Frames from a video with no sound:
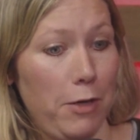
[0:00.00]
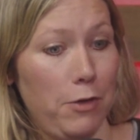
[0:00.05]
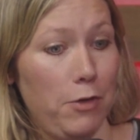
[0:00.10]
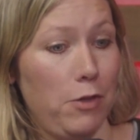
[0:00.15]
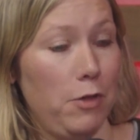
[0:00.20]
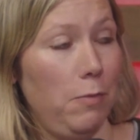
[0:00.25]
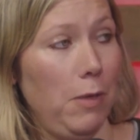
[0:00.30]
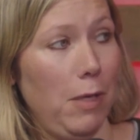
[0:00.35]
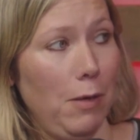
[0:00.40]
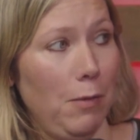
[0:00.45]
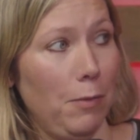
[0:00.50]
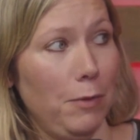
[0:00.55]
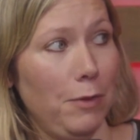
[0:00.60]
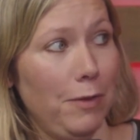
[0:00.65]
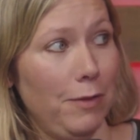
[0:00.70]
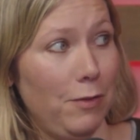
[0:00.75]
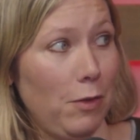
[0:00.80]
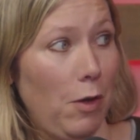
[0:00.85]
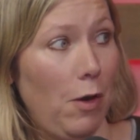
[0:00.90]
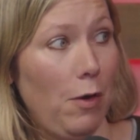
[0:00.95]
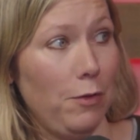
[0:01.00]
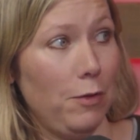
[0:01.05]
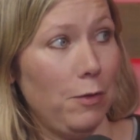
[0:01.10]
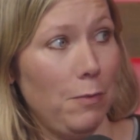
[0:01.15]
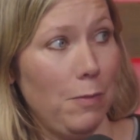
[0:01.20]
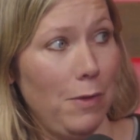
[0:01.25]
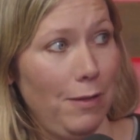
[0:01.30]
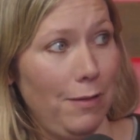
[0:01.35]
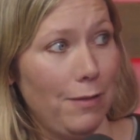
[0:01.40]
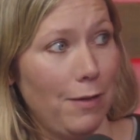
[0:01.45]
bench to be able to solve
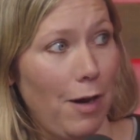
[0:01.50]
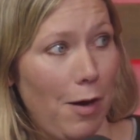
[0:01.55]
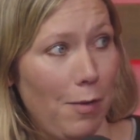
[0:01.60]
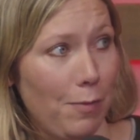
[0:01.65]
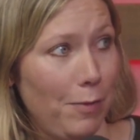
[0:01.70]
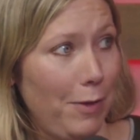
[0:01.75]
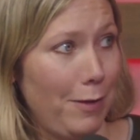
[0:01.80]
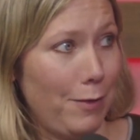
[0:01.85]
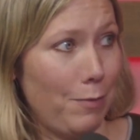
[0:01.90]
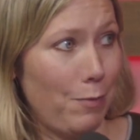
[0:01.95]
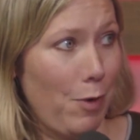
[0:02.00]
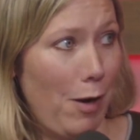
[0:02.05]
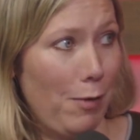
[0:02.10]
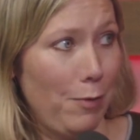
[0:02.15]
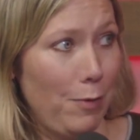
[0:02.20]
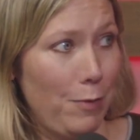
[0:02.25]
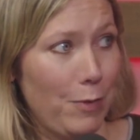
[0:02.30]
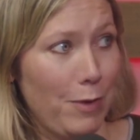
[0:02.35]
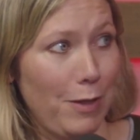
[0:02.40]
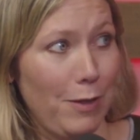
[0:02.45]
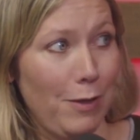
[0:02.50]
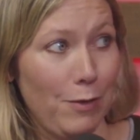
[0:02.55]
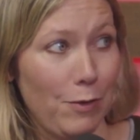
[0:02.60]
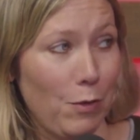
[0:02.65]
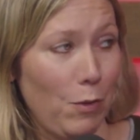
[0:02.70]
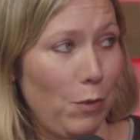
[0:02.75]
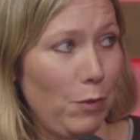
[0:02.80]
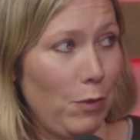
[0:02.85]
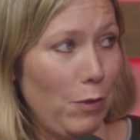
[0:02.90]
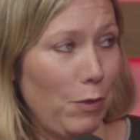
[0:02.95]
some of these complex problems on these
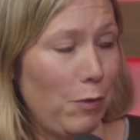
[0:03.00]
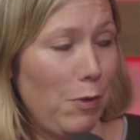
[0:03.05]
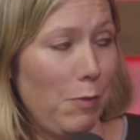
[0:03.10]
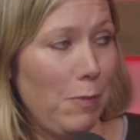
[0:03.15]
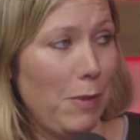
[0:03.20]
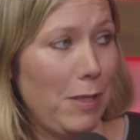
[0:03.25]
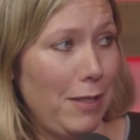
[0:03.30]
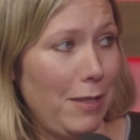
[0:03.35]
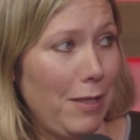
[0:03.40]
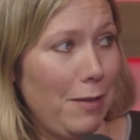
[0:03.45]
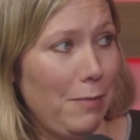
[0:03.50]
older equipment?